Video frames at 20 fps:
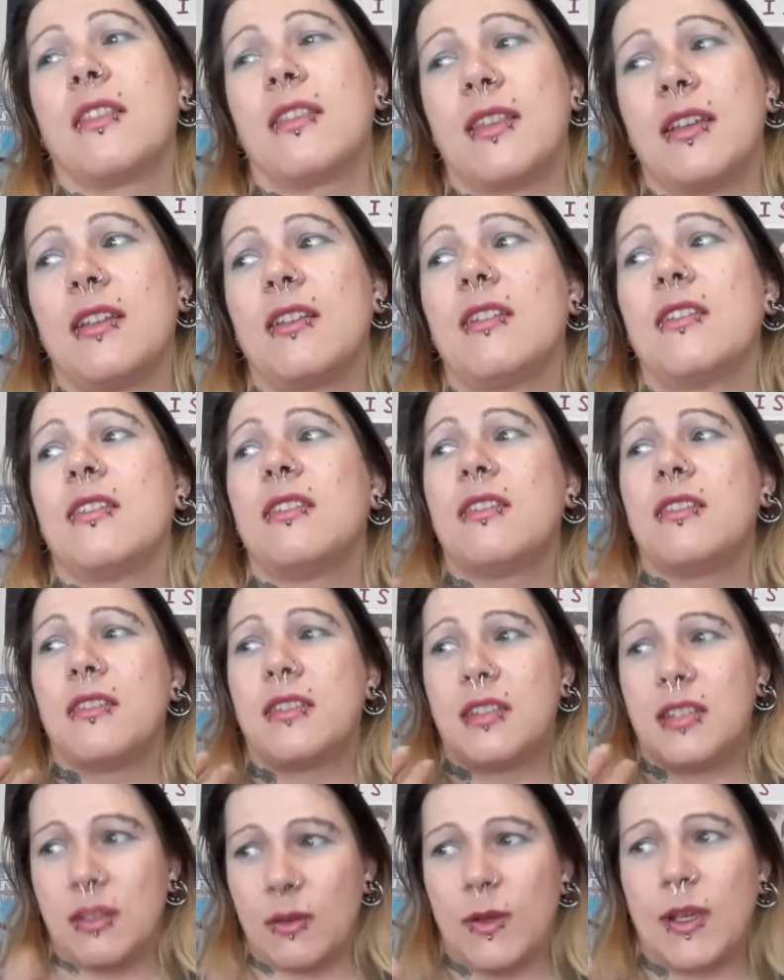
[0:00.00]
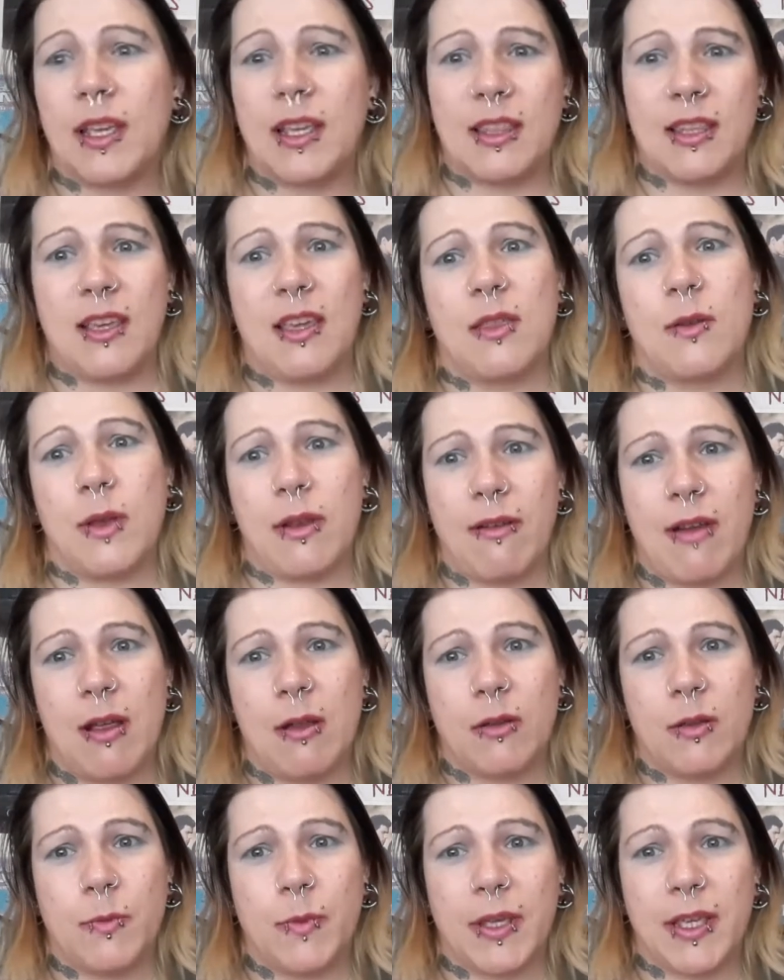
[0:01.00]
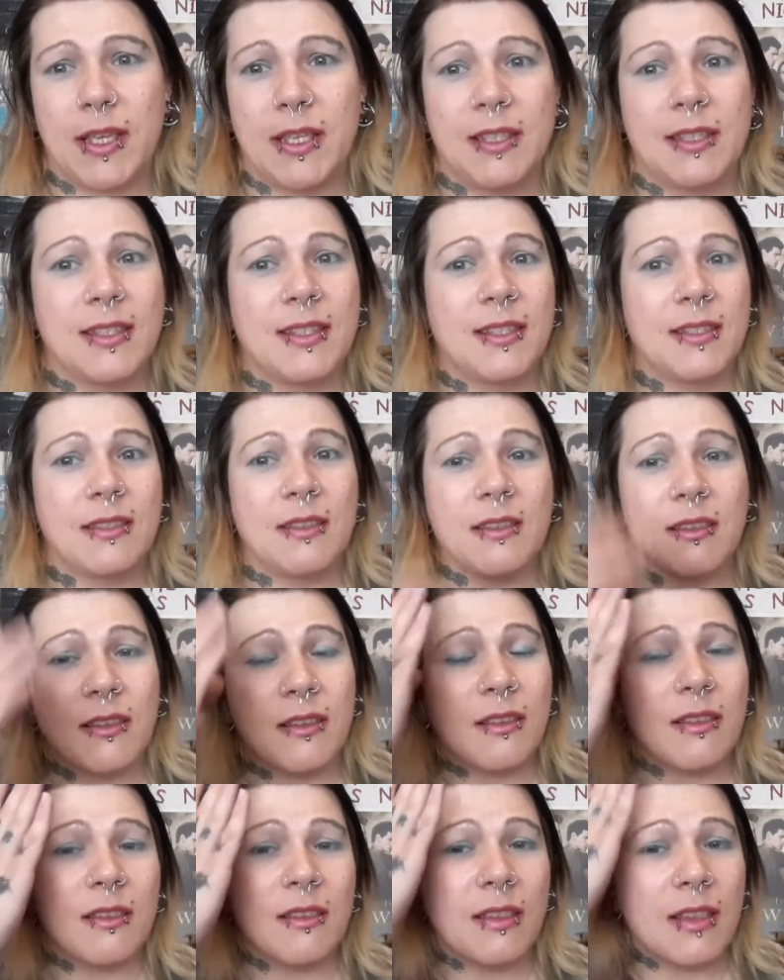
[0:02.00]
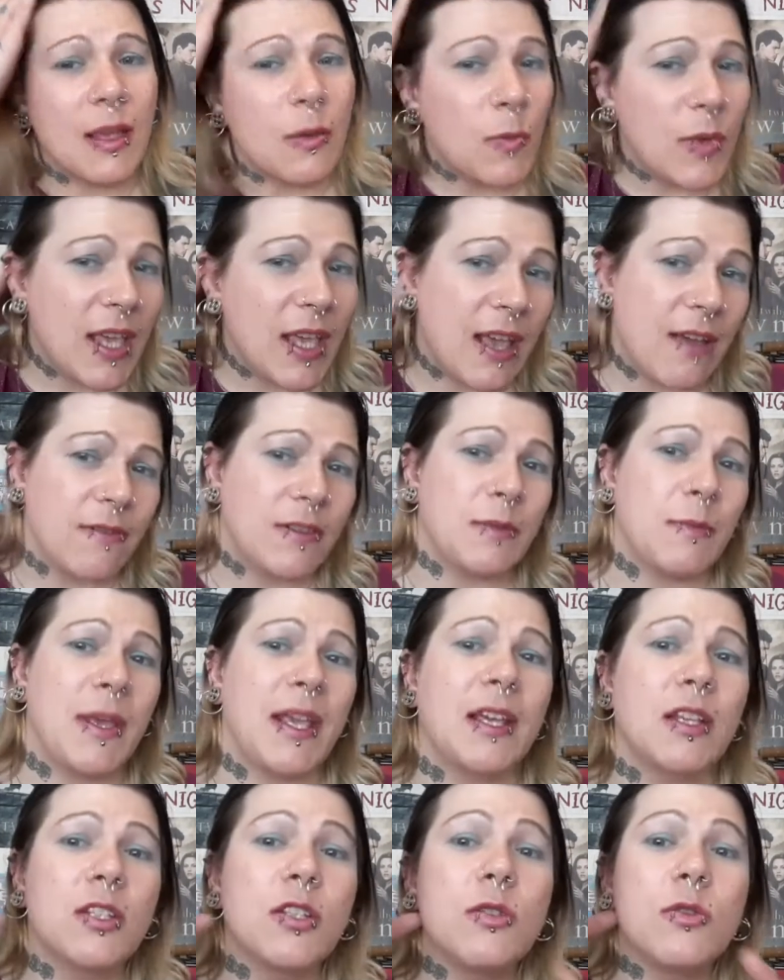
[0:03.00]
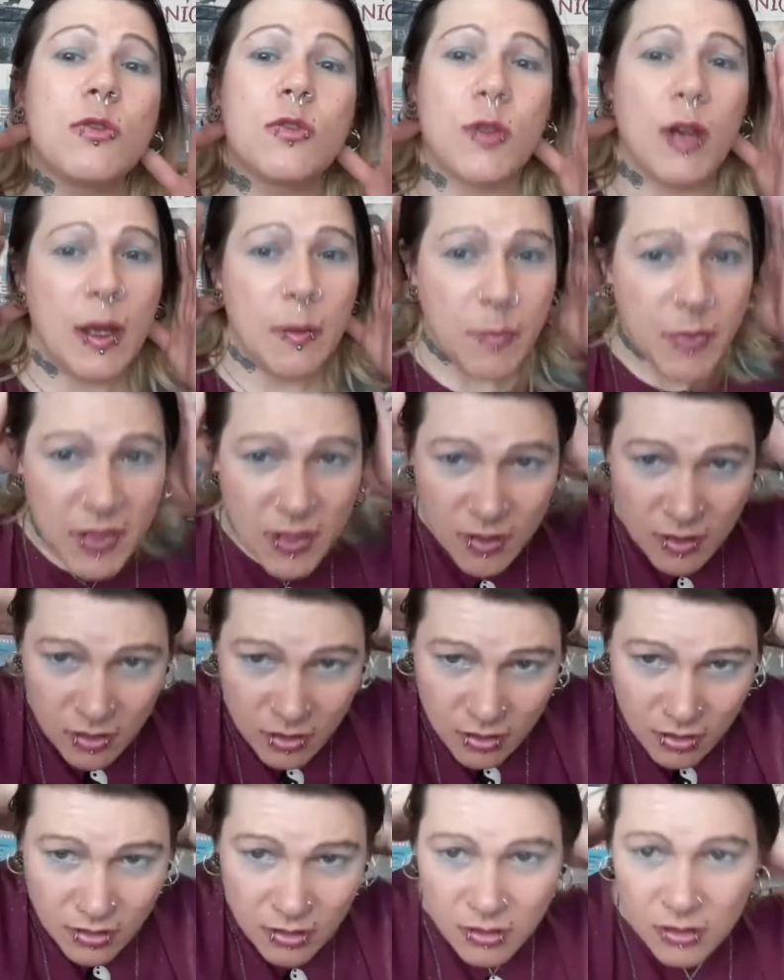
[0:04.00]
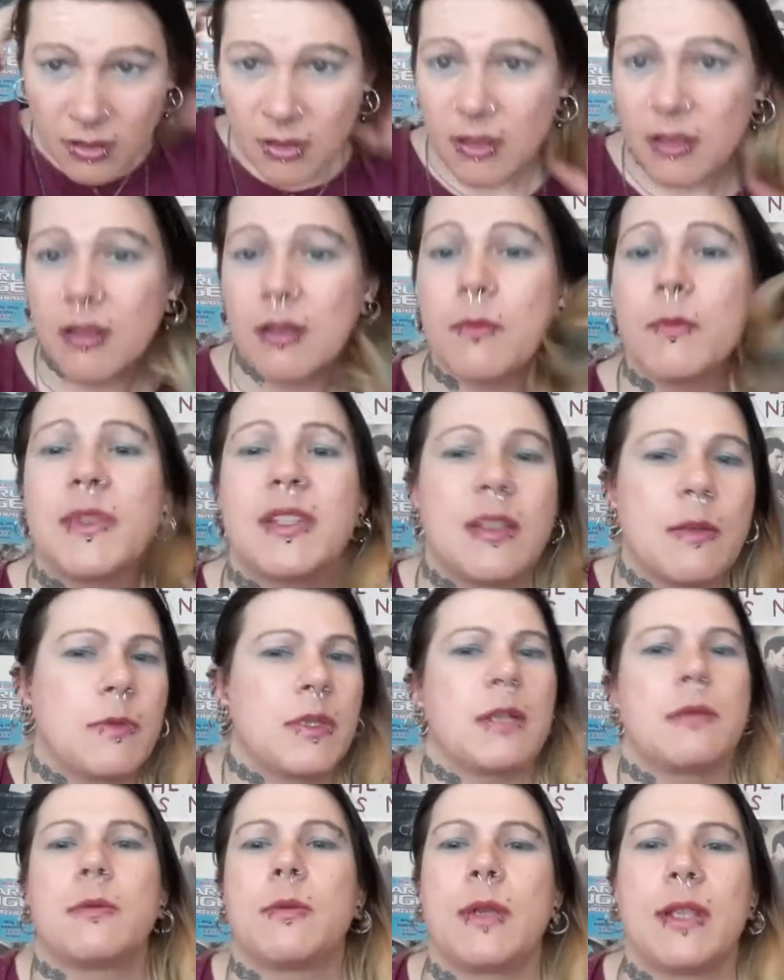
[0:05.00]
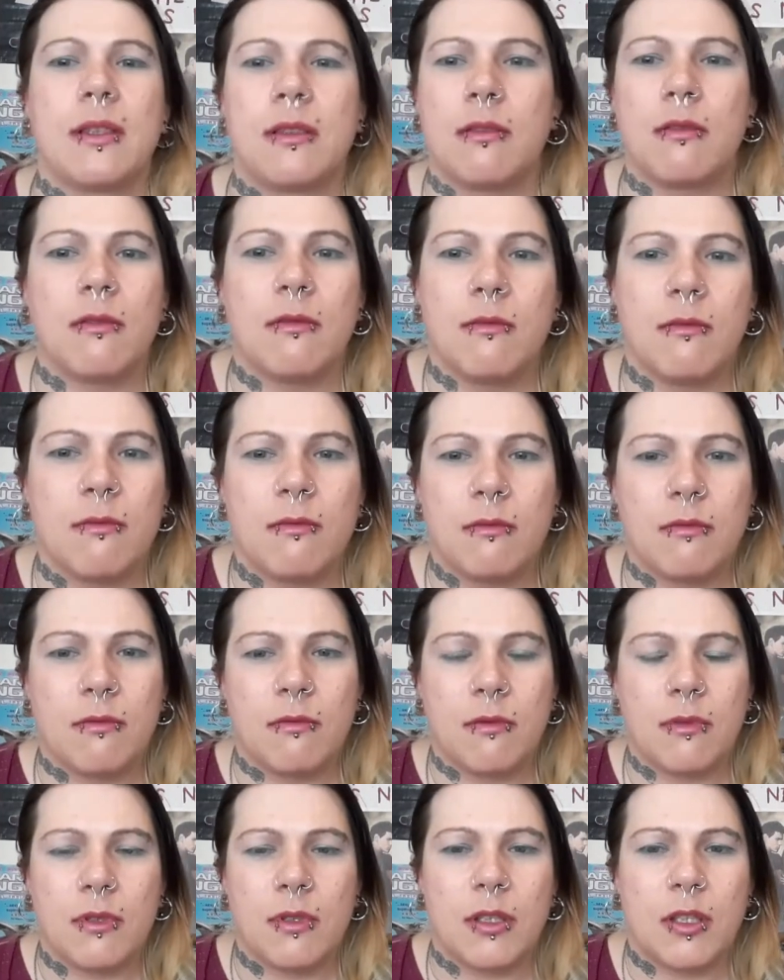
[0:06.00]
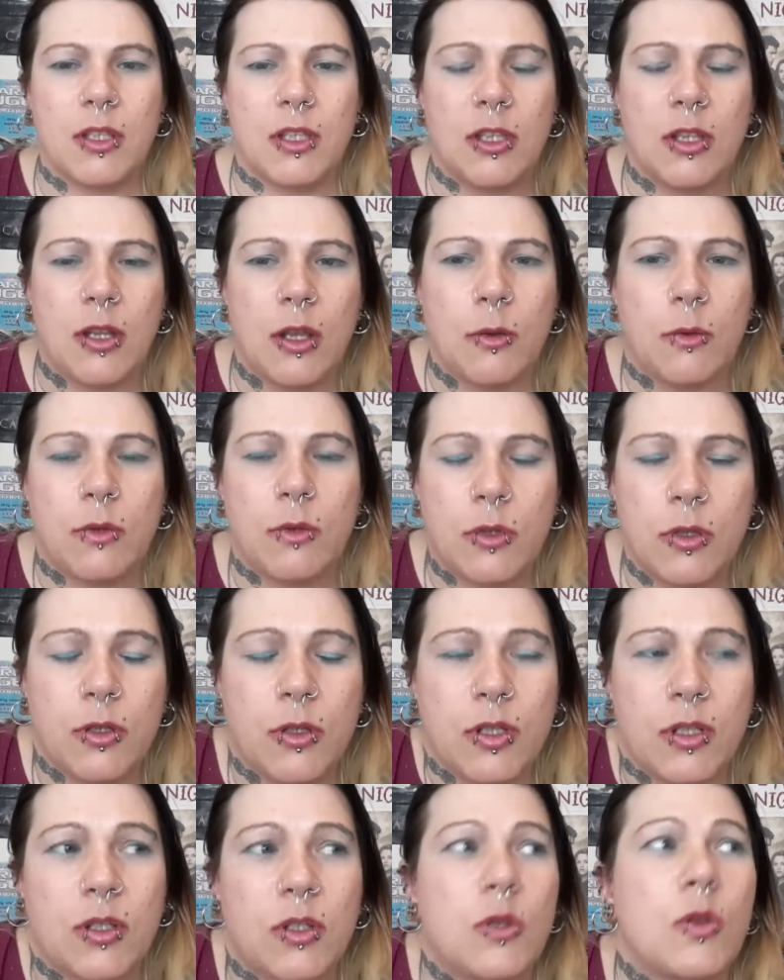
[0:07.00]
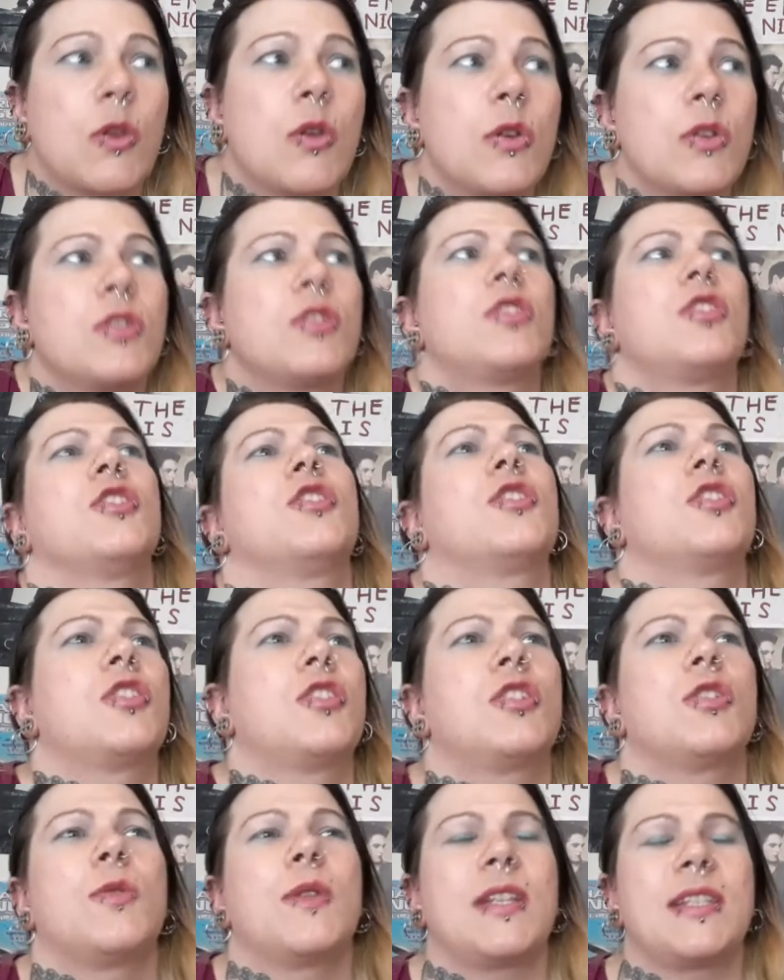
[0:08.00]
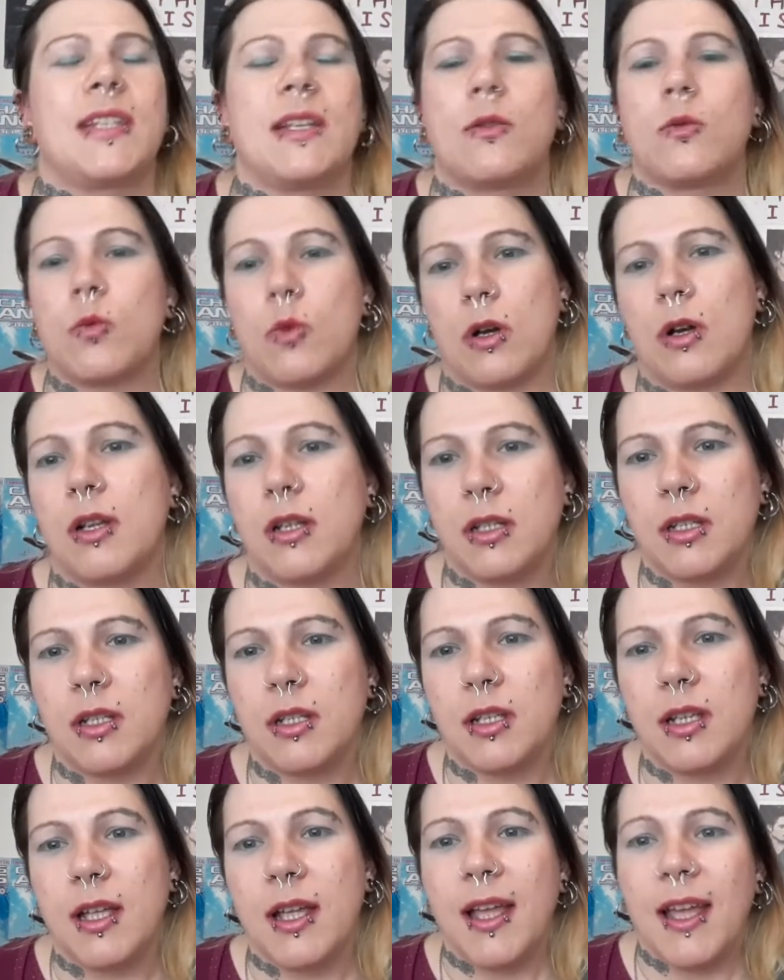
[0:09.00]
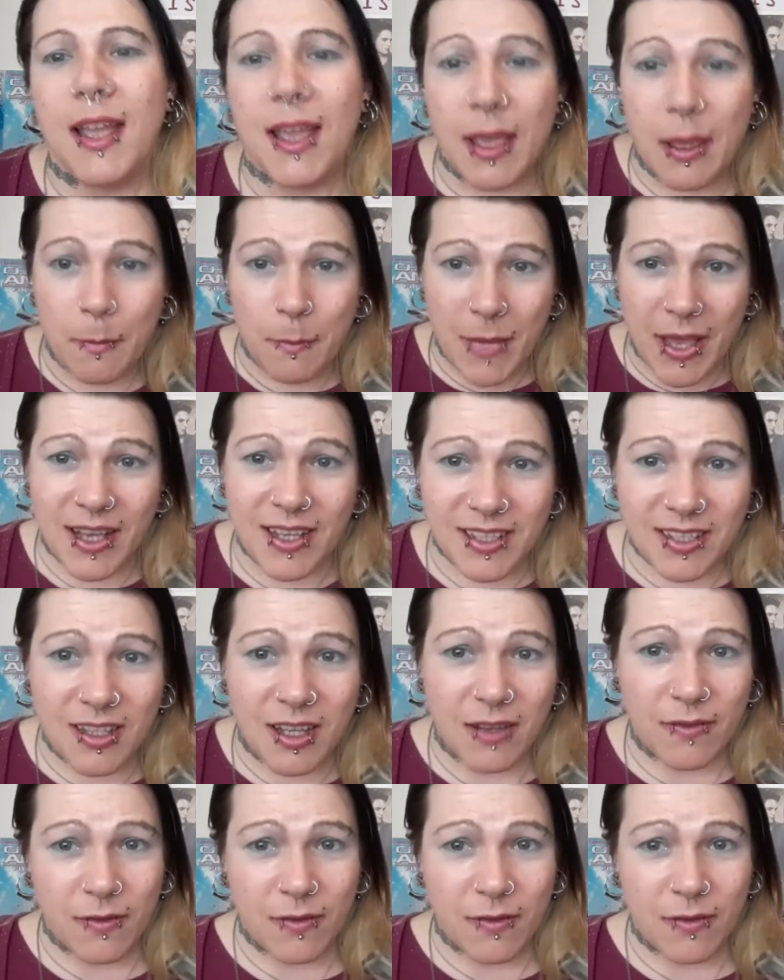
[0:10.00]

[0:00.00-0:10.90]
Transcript: than doing it the other way around, because then we have to make 2 trips. I mean, sometimes we, could just do it in one. It makes